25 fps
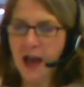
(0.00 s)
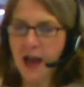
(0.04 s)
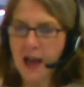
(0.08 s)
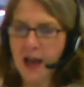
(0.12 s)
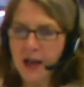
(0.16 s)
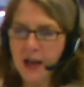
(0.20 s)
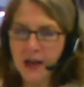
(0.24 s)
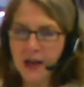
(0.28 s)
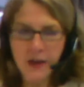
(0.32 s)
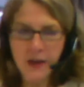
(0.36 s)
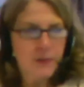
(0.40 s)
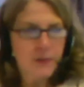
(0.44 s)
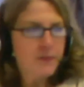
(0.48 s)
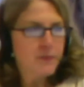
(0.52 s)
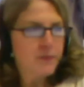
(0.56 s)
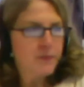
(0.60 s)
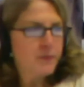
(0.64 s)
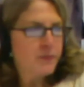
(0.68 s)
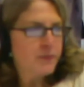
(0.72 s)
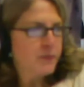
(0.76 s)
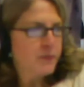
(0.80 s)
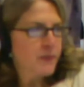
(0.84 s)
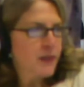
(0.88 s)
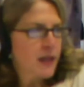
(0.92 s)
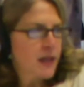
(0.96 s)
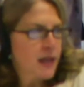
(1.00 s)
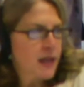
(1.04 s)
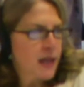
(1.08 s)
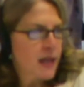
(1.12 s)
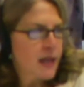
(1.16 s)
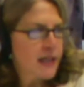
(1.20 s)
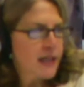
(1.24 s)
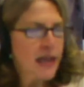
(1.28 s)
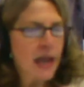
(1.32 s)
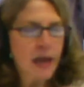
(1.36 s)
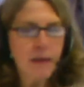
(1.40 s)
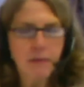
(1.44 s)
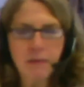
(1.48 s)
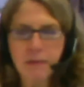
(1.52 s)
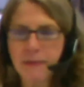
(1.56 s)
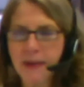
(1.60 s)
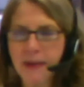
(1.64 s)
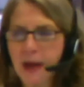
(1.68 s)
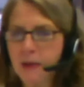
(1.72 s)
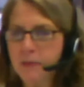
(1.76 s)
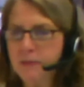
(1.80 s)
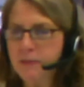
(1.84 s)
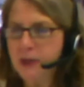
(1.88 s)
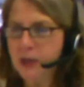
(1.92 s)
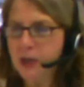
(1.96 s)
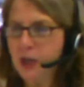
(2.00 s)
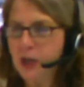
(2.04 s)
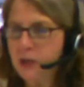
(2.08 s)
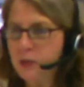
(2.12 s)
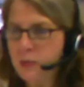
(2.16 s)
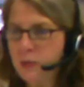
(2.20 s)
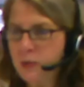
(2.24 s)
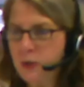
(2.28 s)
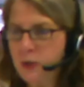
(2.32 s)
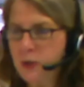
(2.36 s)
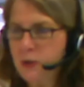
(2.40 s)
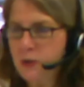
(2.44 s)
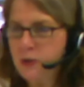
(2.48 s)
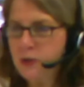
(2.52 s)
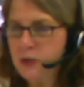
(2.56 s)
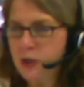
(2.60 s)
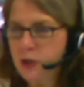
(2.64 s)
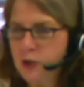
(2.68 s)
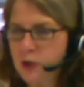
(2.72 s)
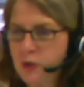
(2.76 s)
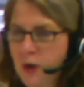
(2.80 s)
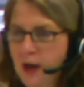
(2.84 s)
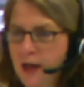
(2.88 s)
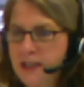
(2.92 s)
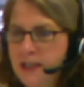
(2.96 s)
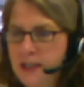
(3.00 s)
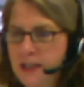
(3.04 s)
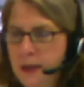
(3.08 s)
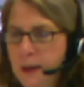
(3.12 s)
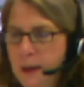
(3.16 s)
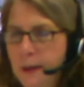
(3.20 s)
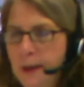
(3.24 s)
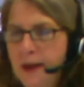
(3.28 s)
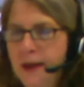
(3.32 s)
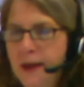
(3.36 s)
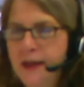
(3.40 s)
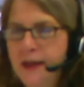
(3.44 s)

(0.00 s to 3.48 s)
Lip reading: It came about because we used to try to